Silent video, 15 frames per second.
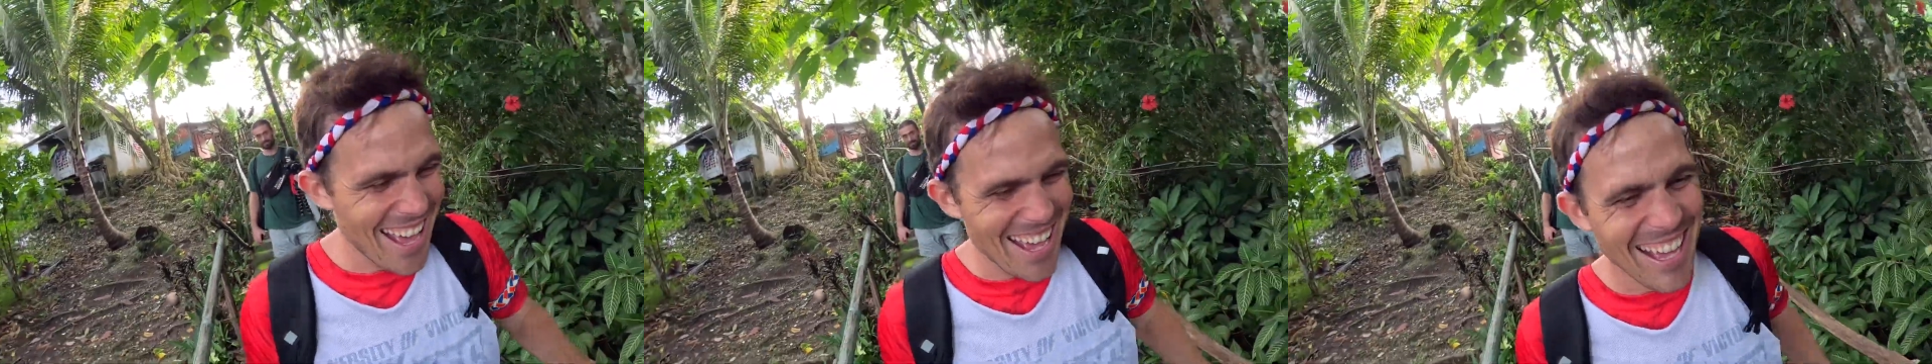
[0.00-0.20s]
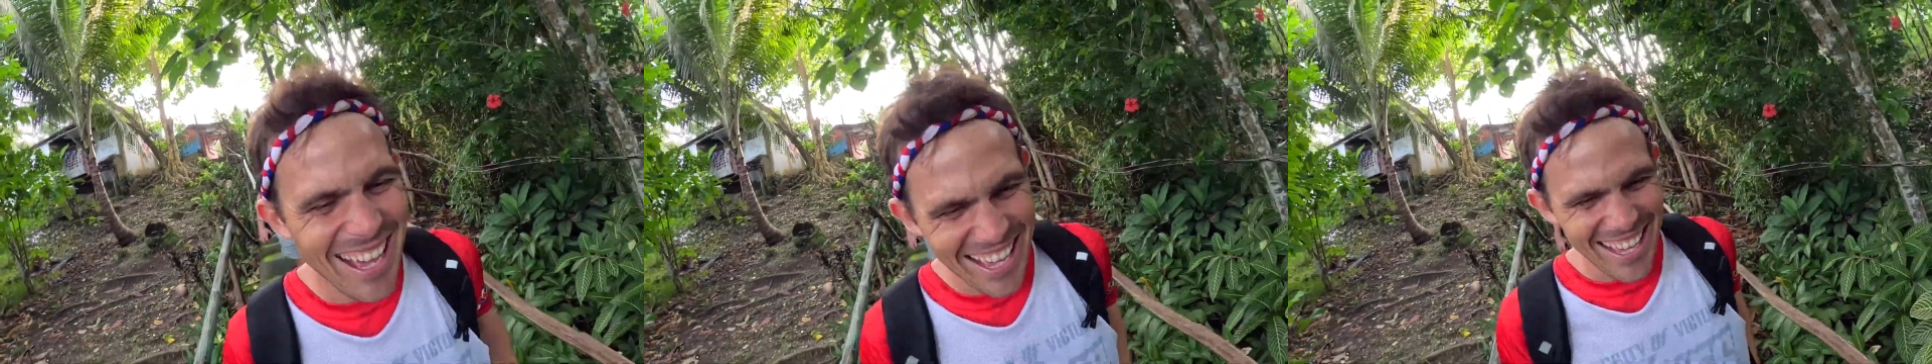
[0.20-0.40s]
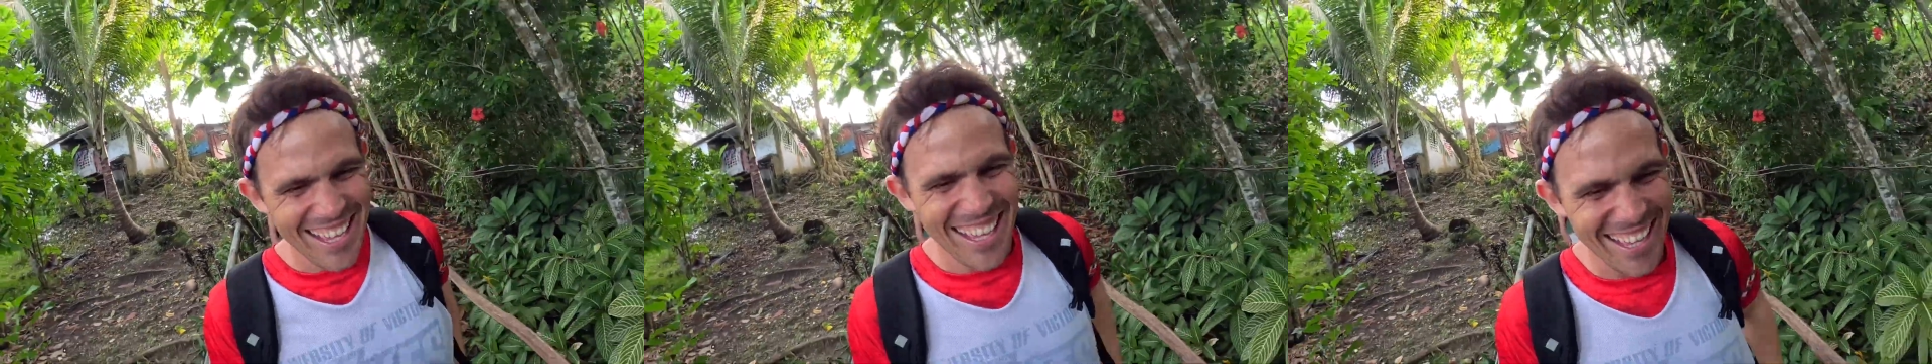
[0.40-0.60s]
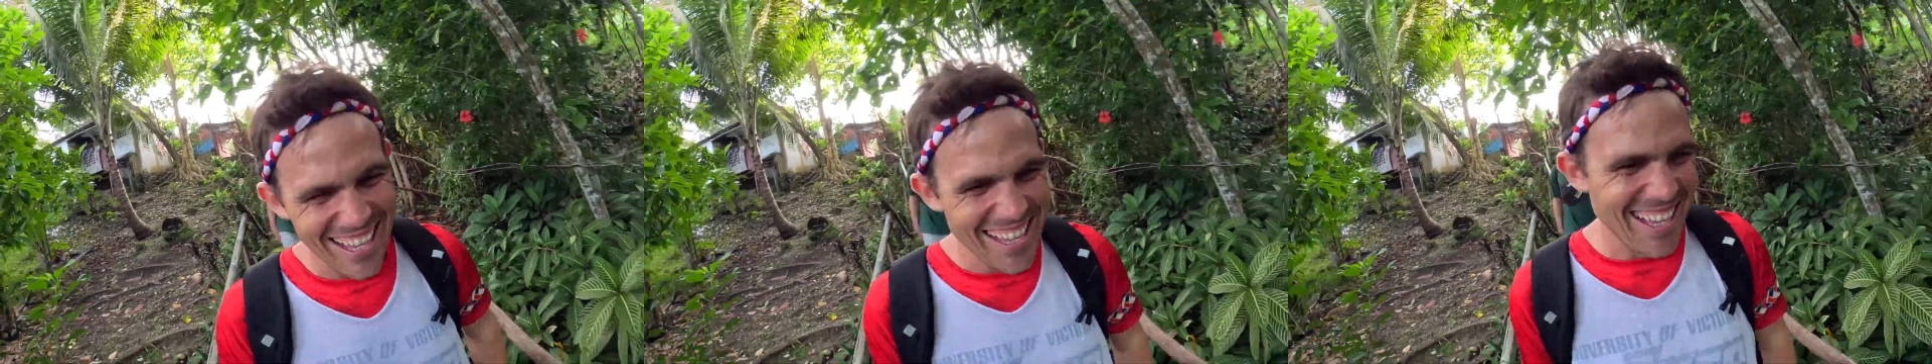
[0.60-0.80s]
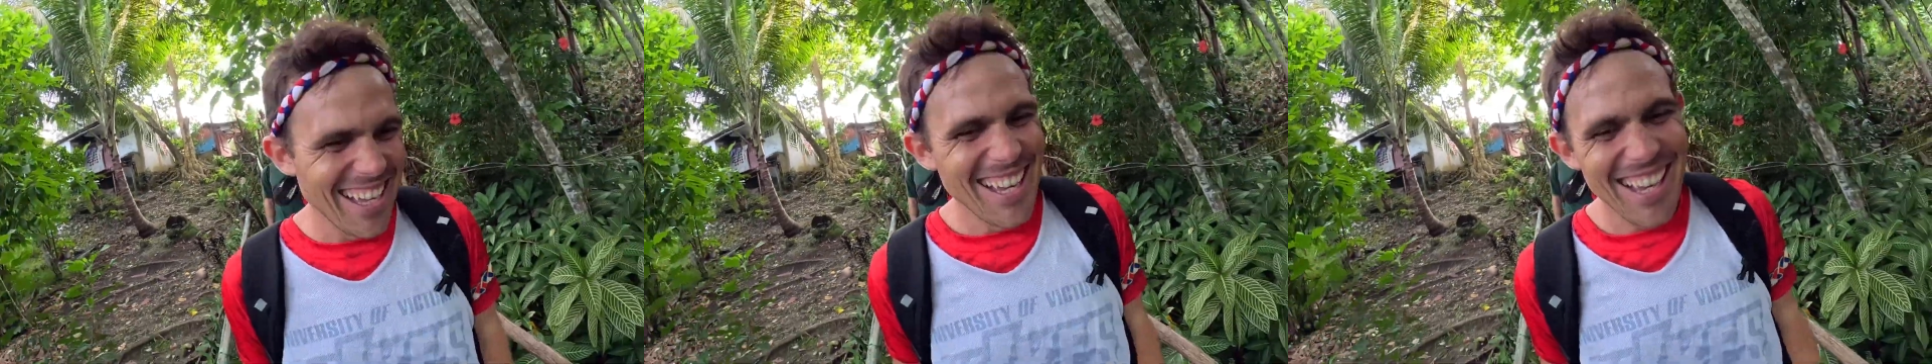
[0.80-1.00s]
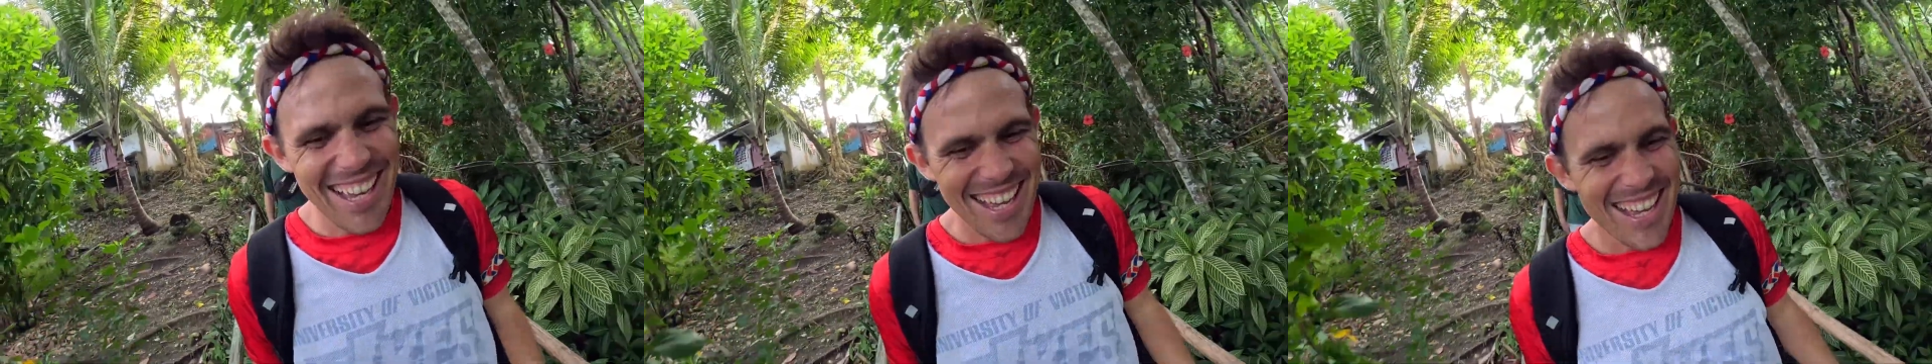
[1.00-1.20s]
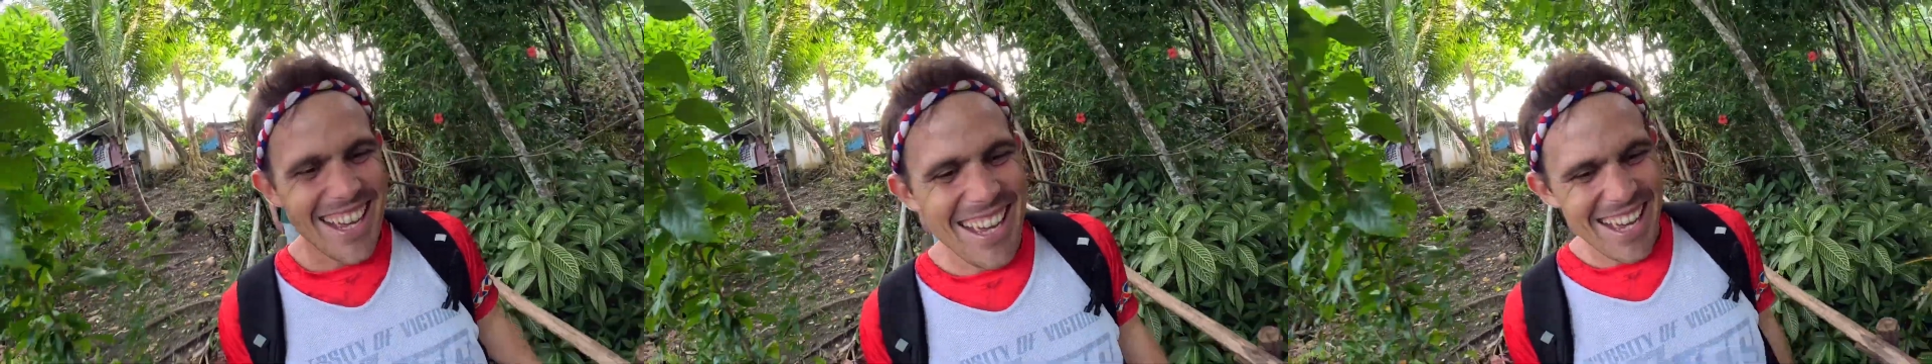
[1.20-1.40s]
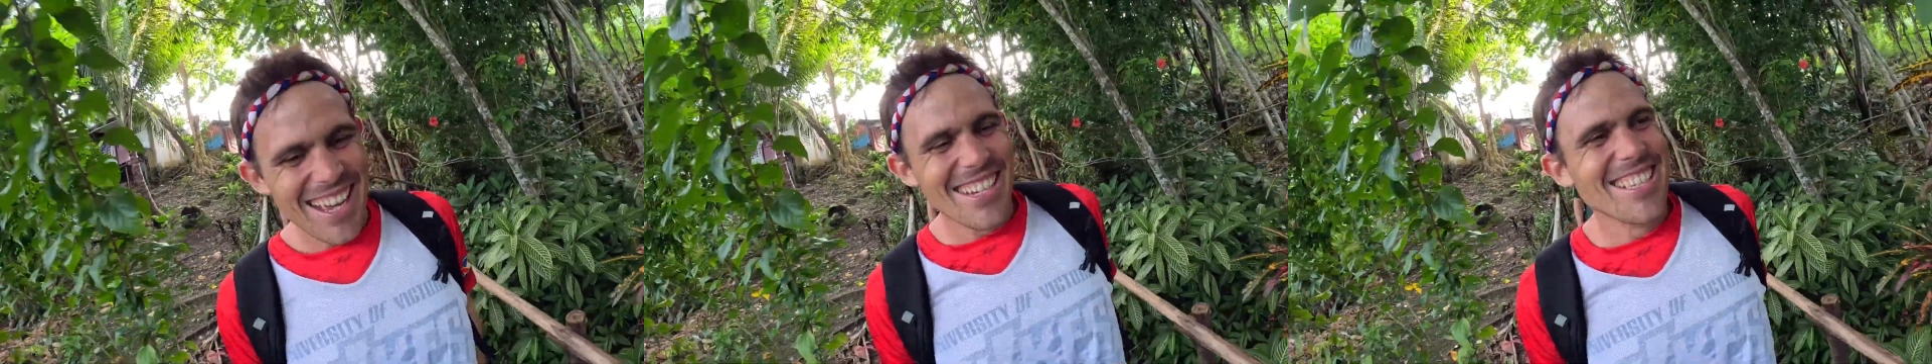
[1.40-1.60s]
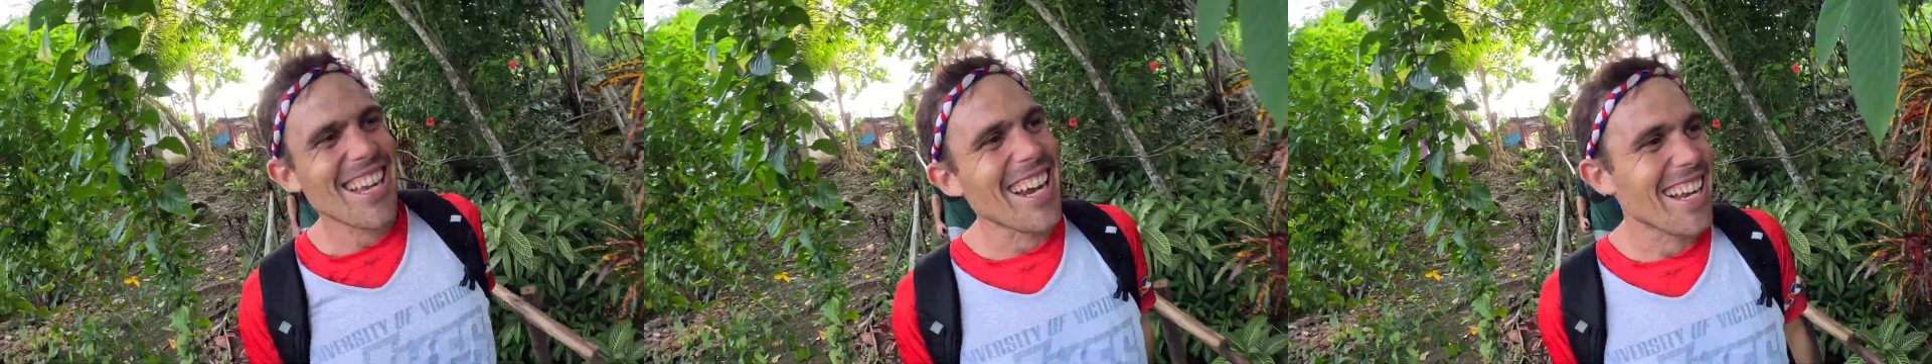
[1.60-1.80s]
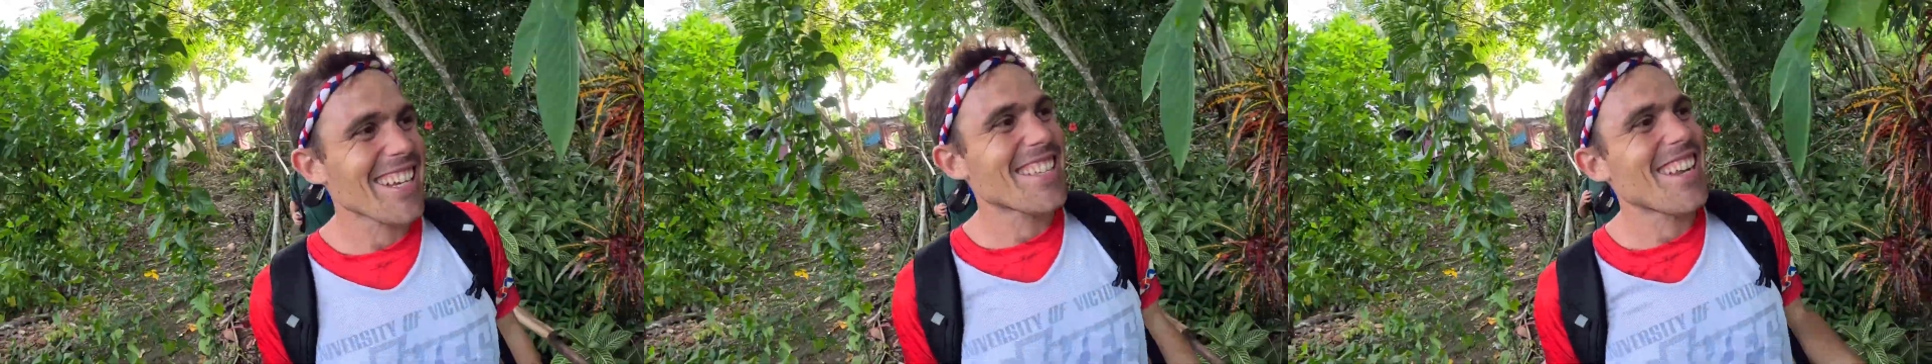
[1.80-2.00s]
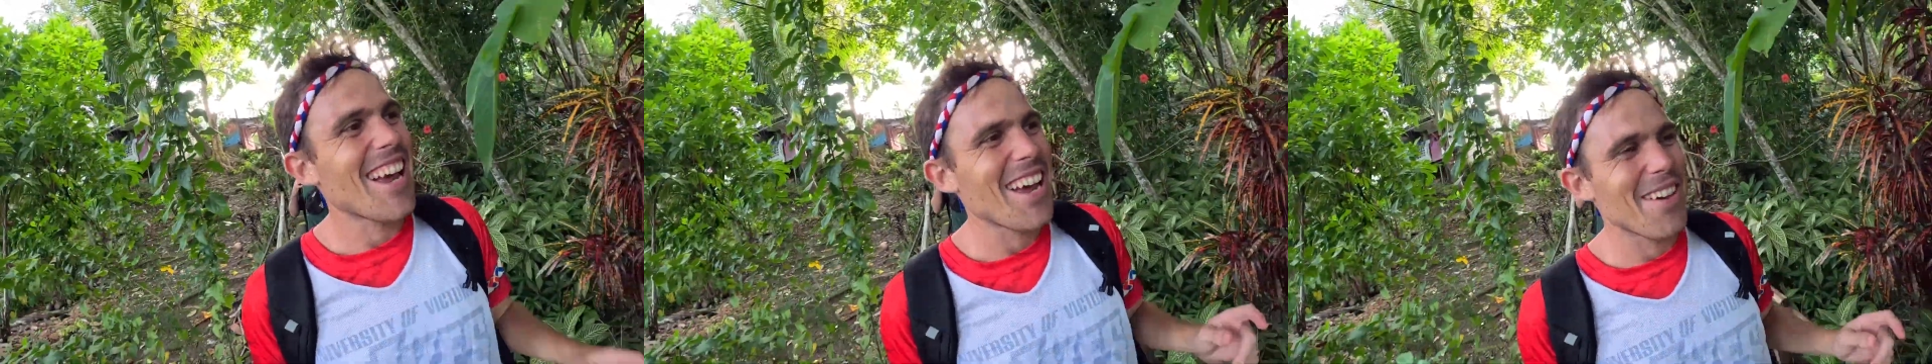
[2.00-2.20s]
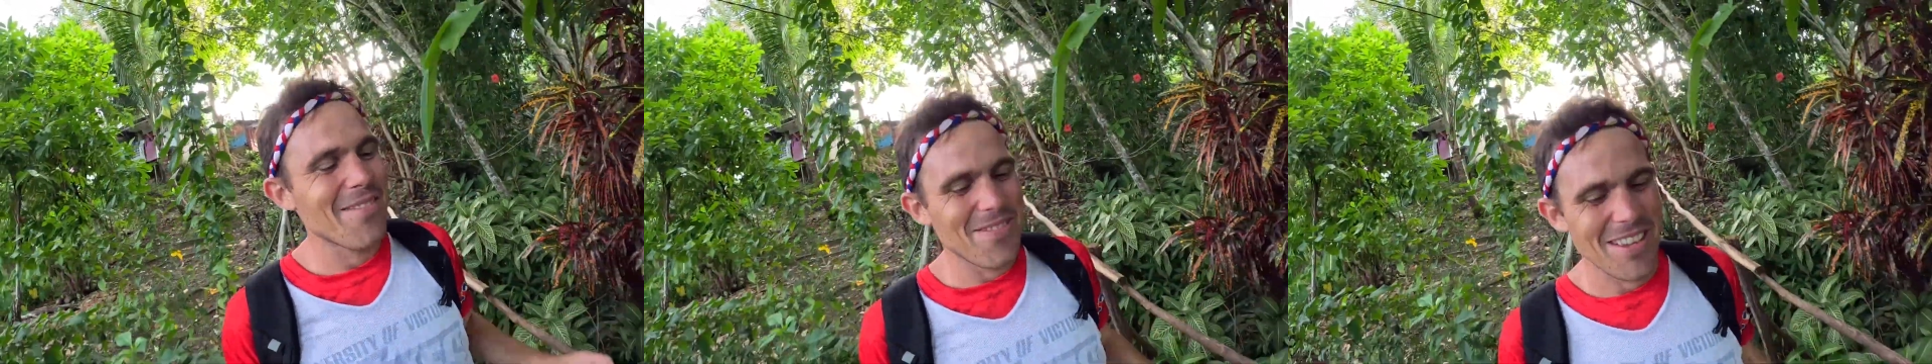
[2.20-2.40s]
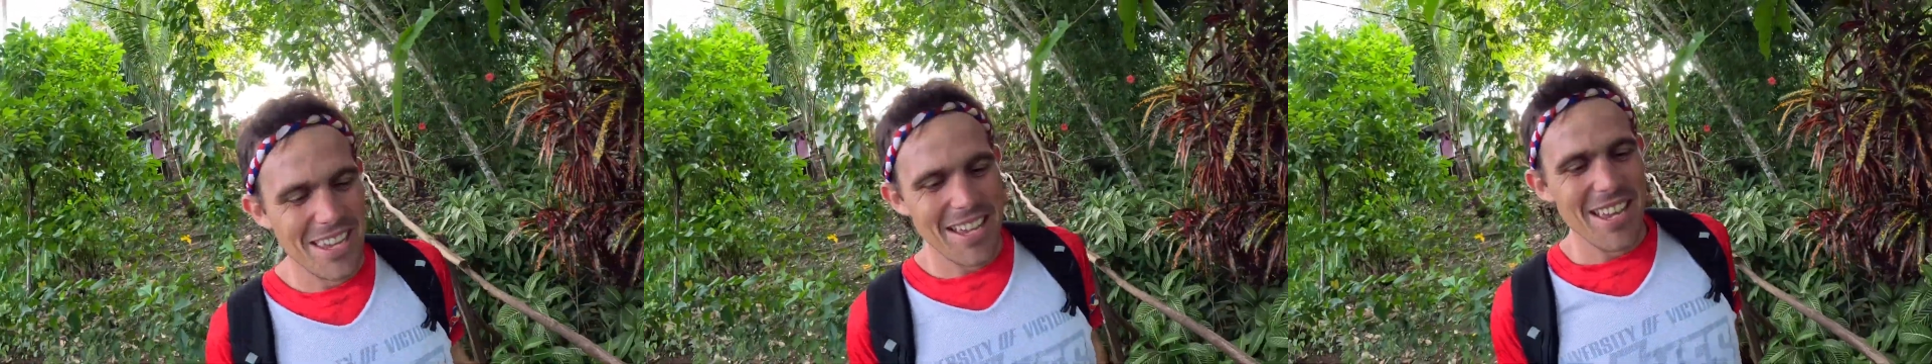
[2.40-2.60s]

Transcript: Uh, Second time,